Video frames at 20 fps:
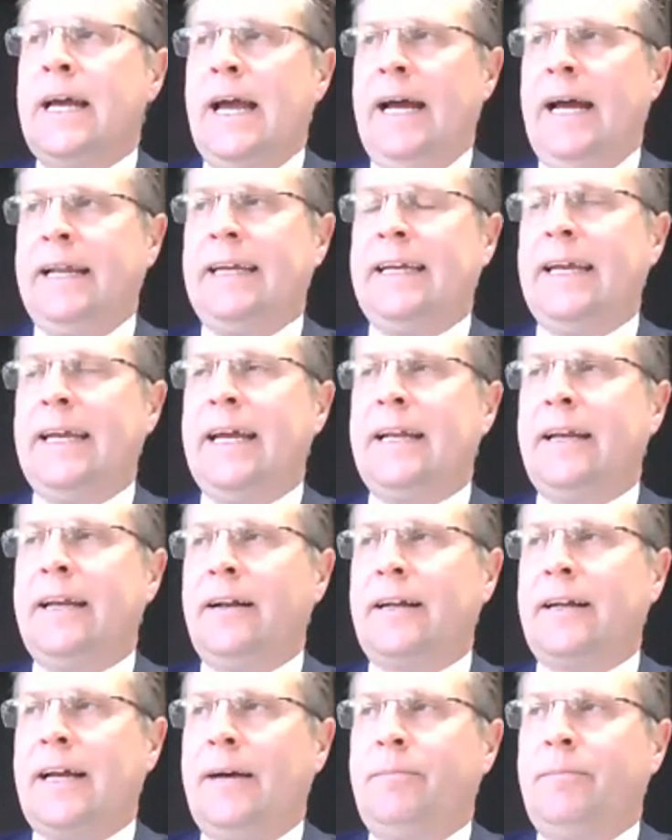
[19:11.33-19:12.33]
And again,
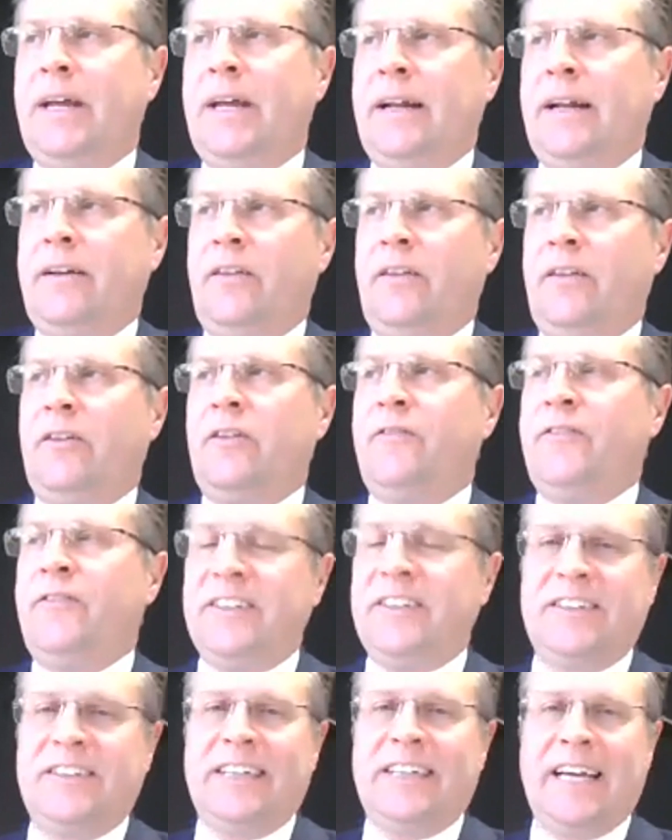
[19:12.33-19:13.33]
it'll come down to the
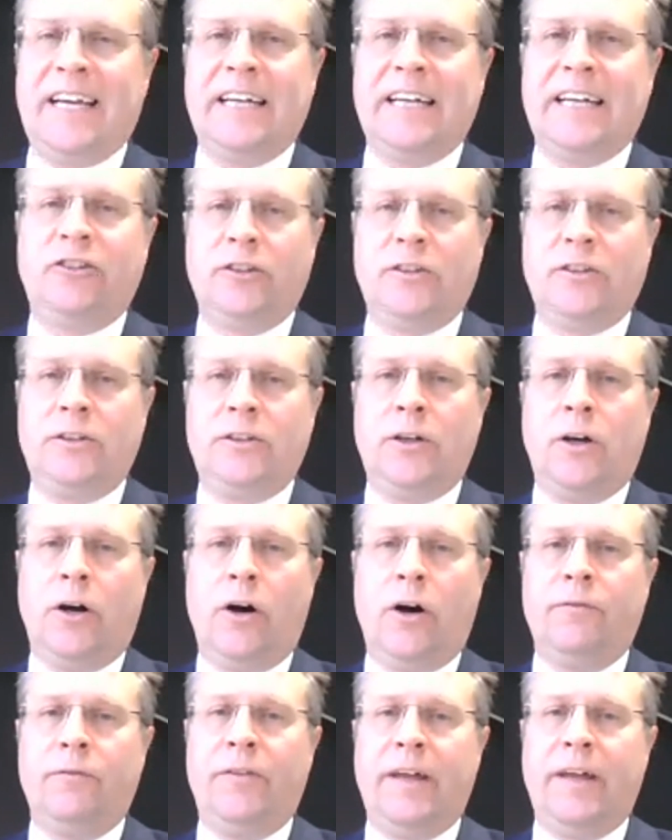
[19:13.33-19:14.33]
sophistication
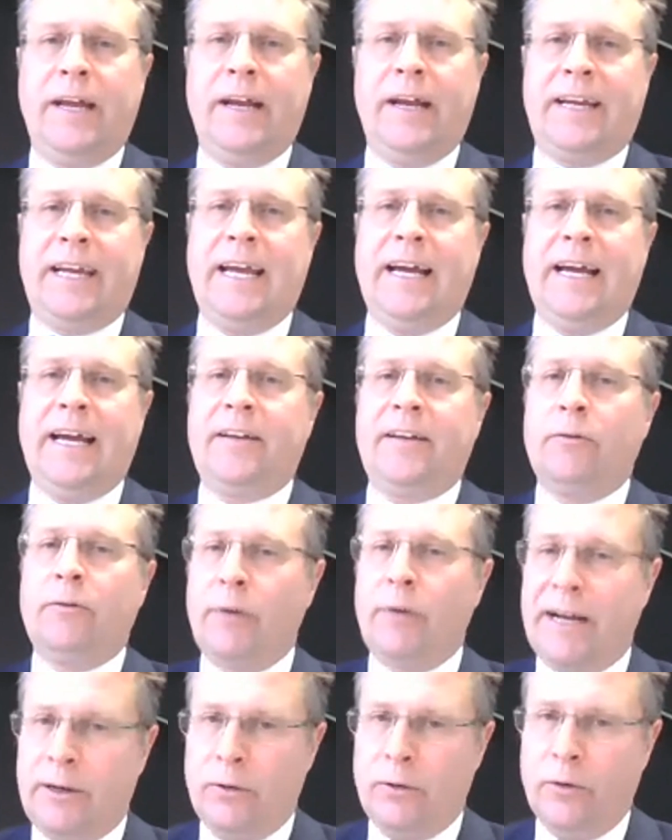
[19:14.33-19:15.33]
of their accounting
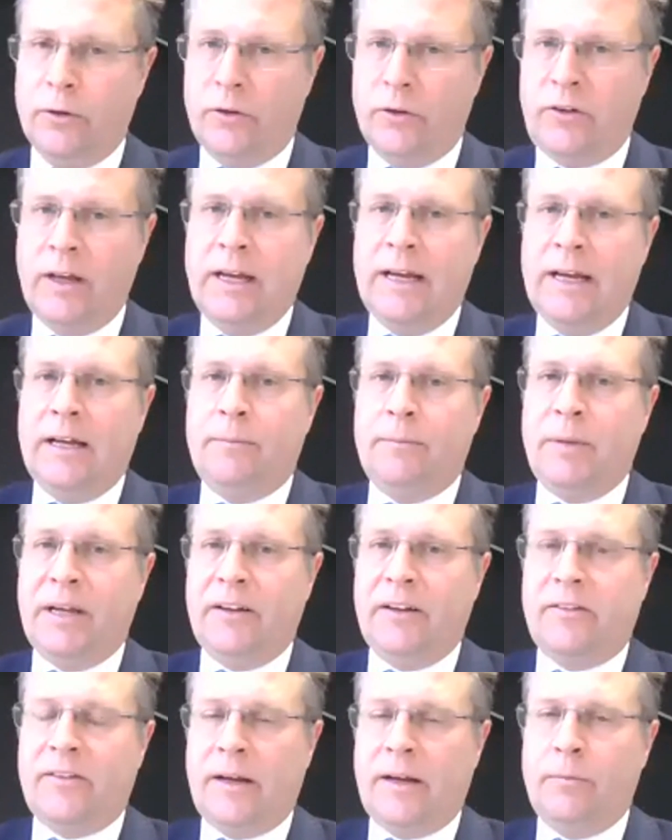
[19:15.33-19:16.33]
records,
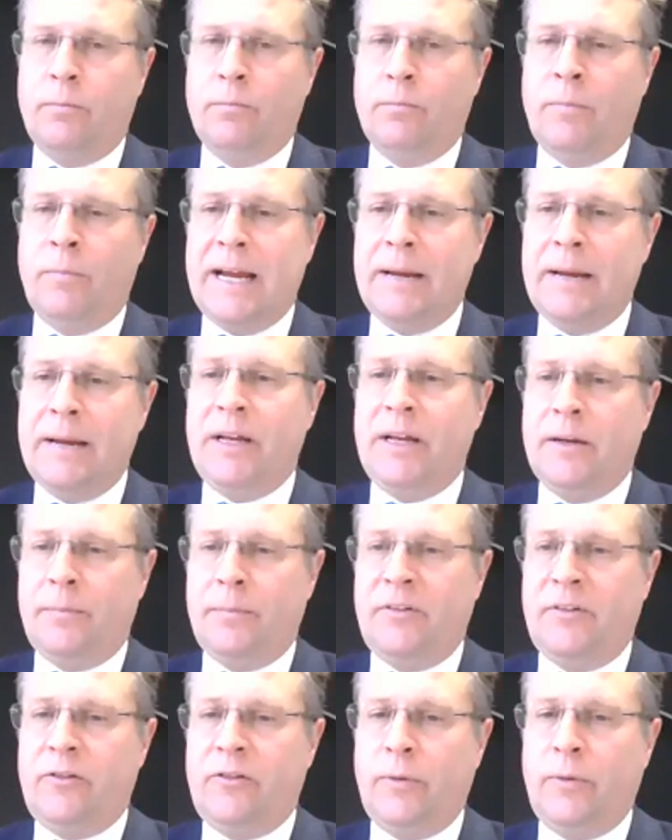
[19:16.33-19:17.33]
because they may be in a
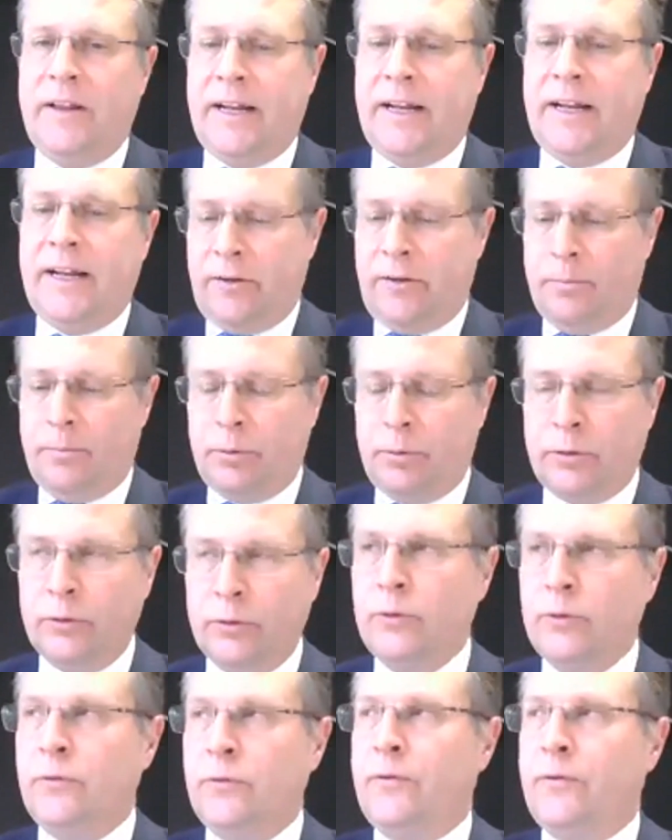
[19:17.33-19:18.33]
position where they need to
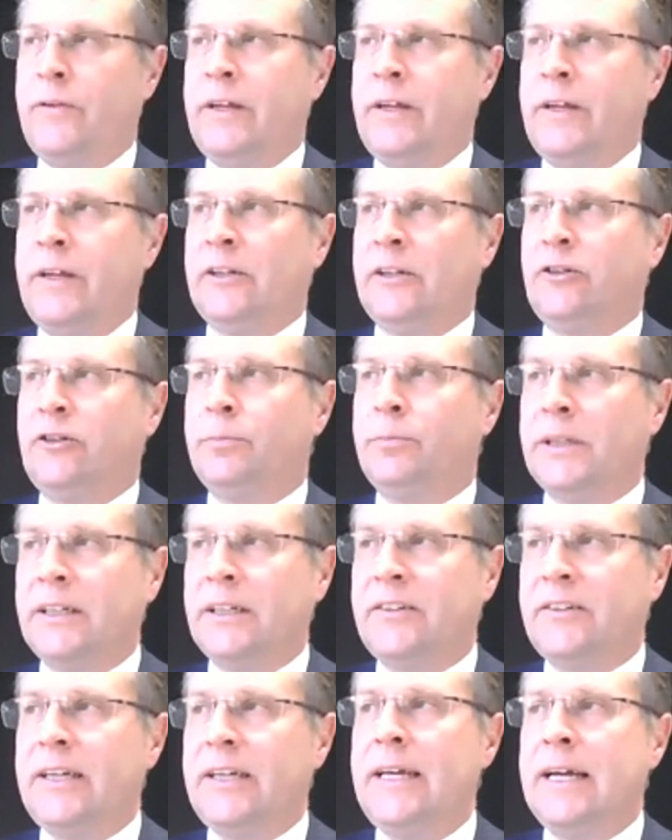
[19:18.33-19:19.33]
prove the
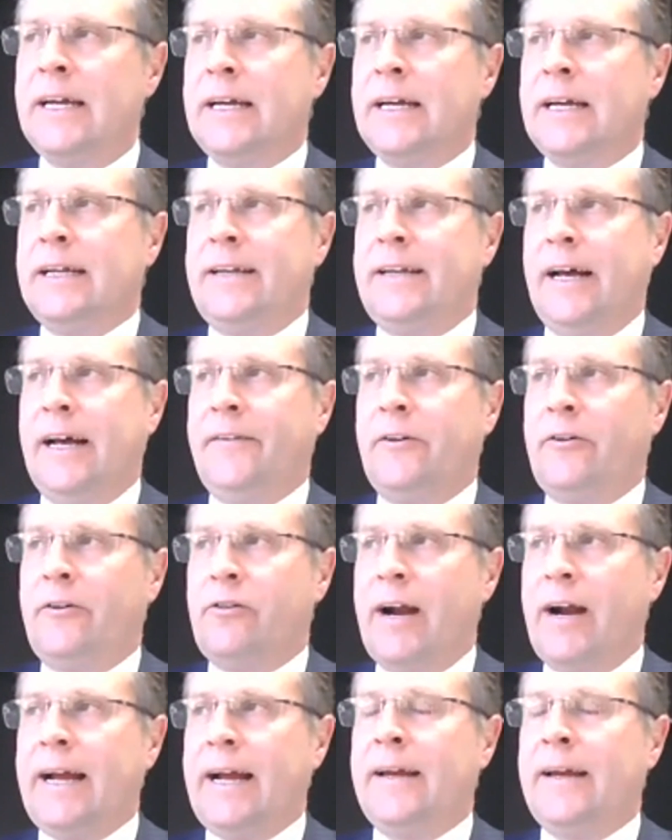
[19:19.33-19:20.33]
eligibility down the
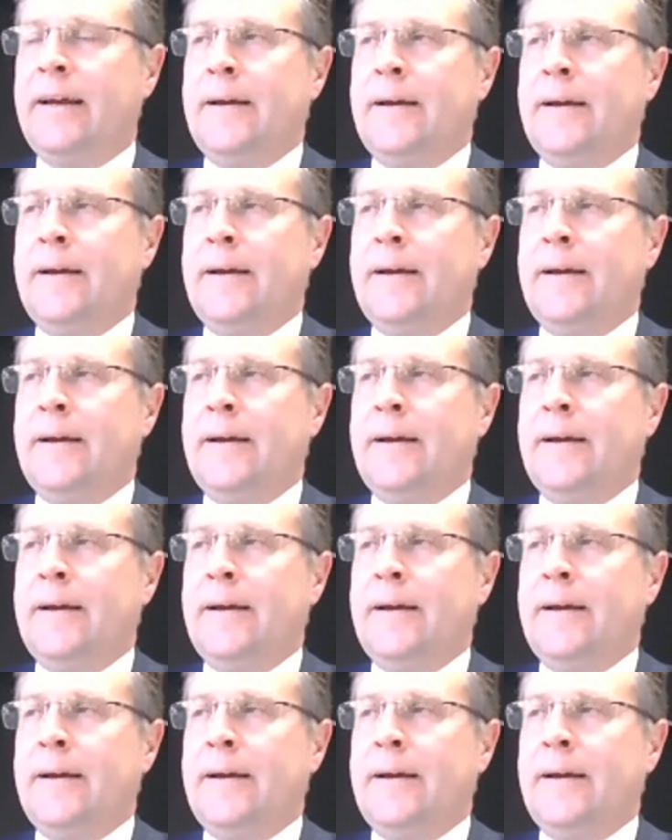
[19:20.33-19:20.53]
track.